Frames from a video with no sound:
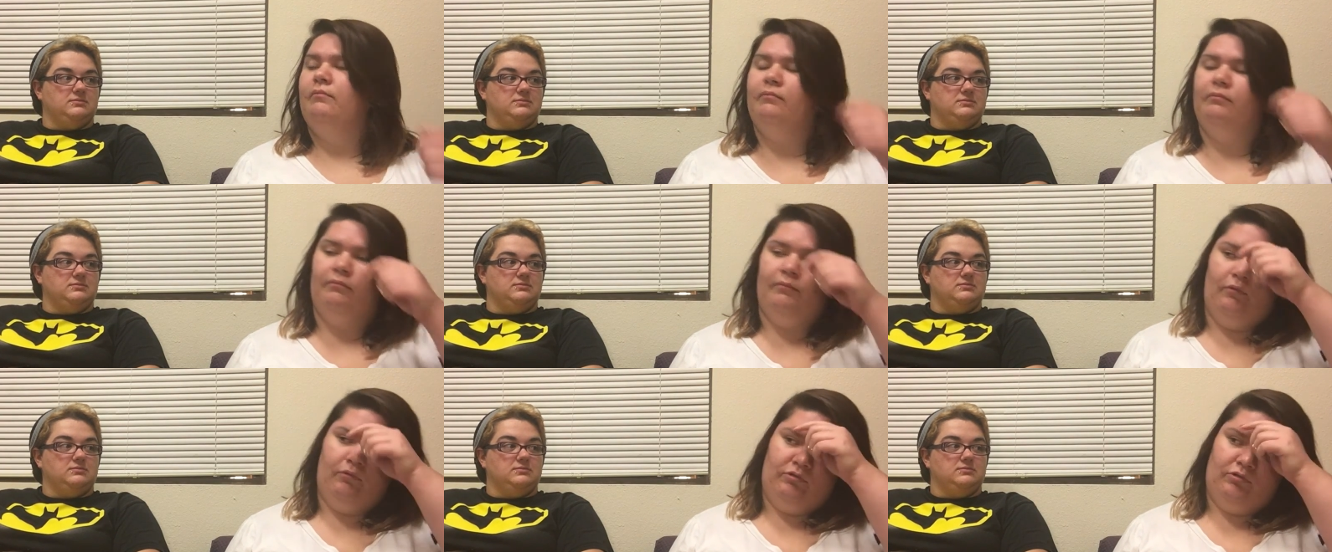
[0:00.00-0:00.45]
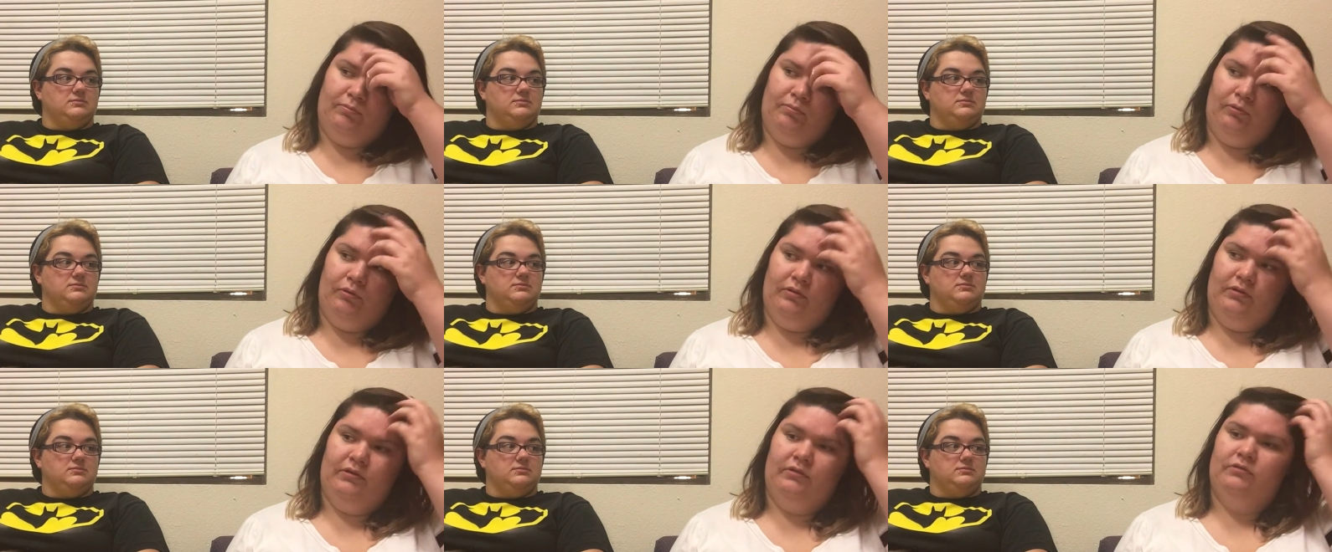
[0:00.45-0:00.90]
Speaker 1: most
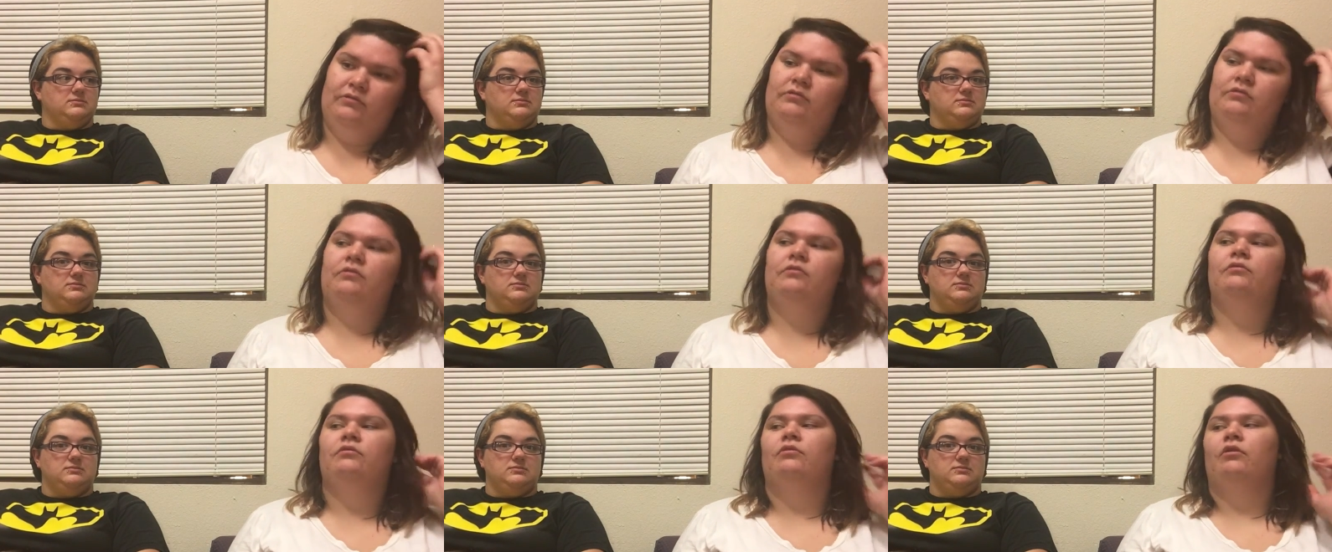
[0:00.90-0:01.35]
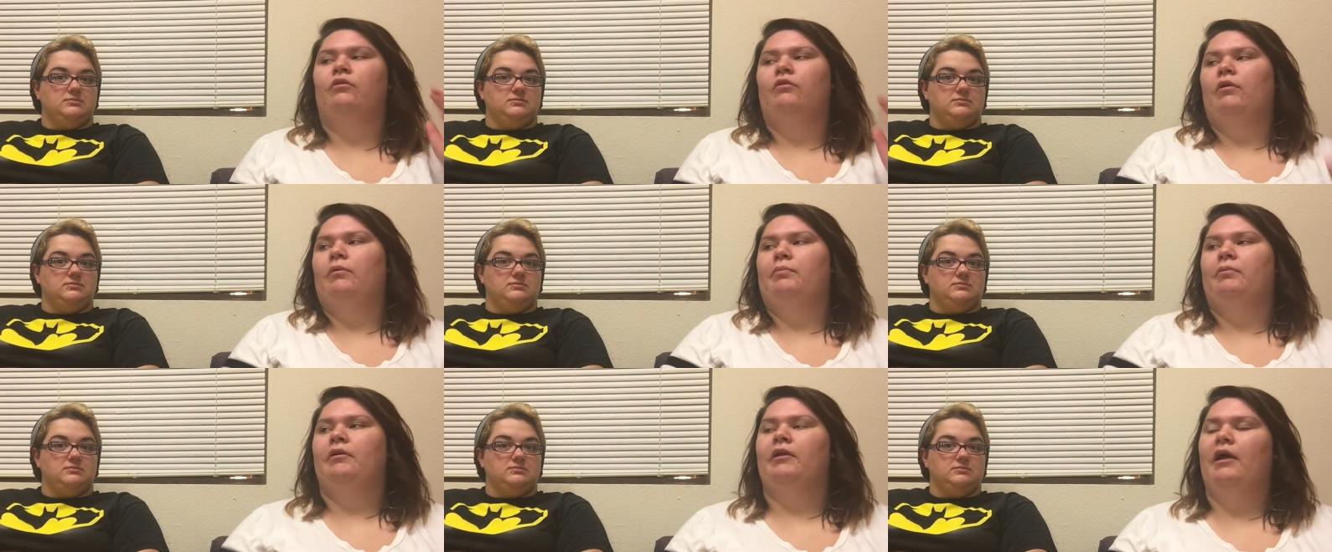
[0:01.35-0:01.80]
bullies grow
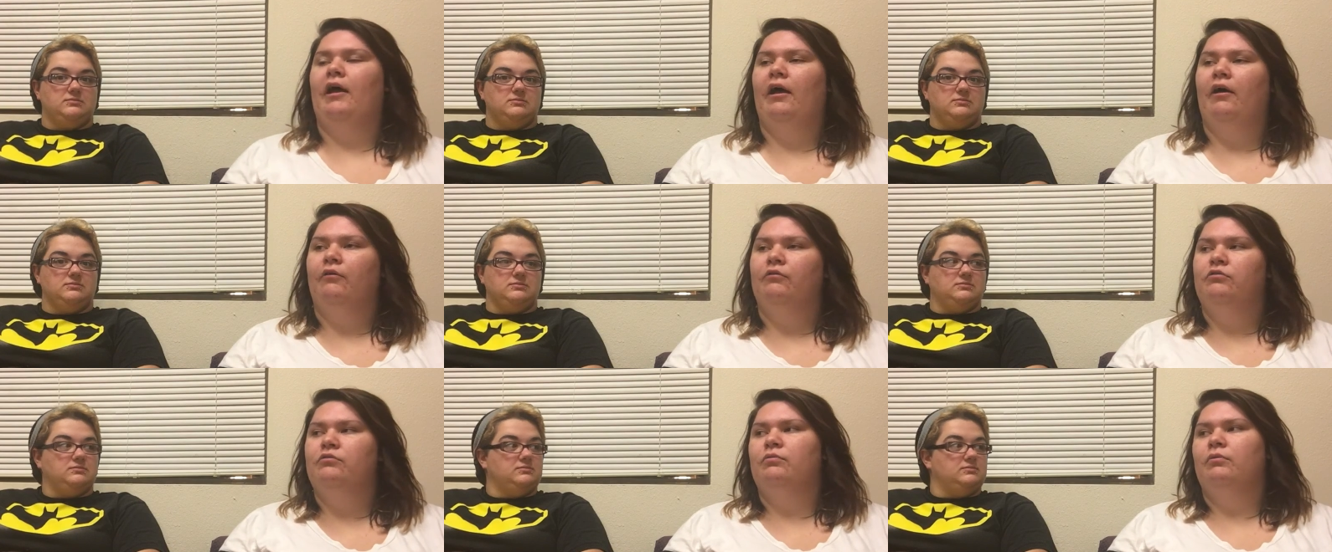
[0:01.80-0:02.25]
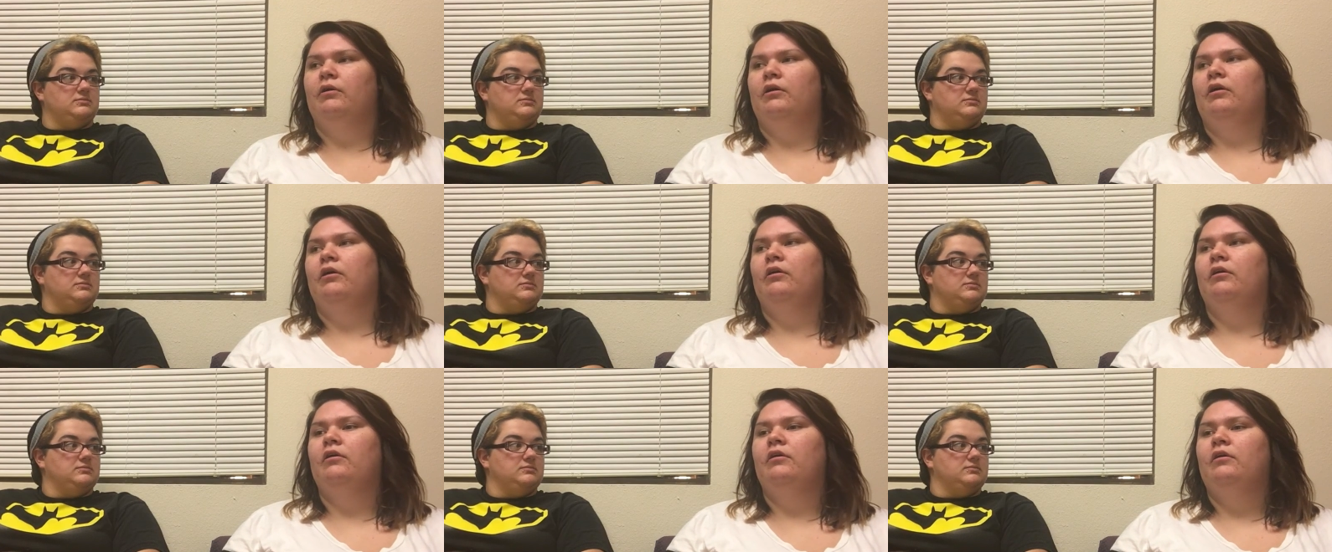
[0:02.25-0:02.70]
up in a house
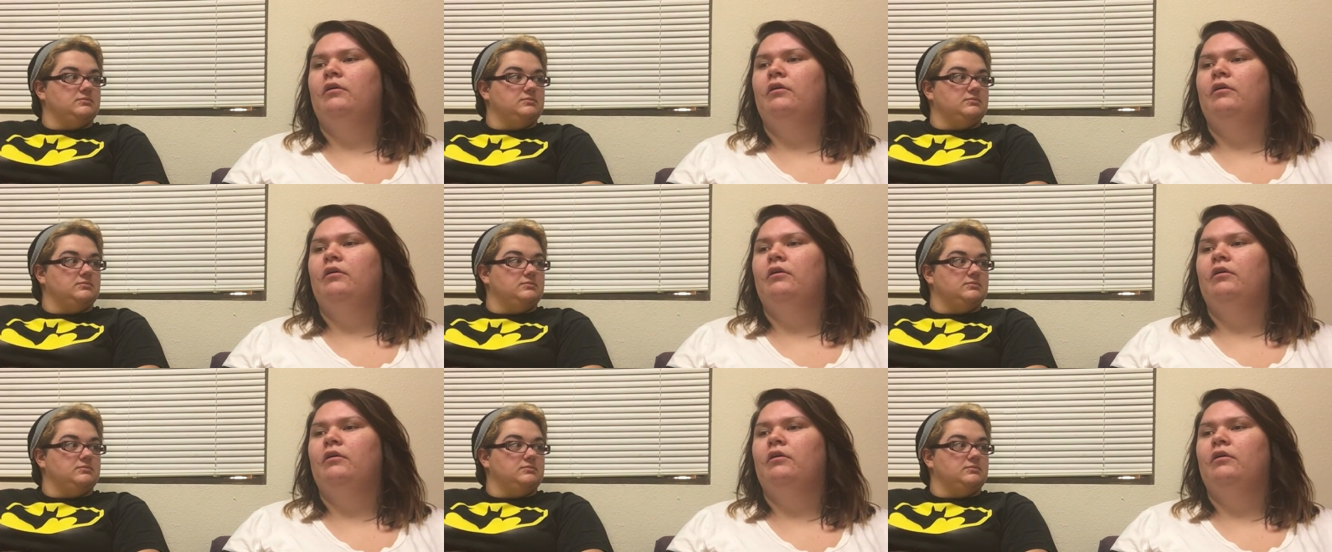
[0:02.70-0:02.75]
where...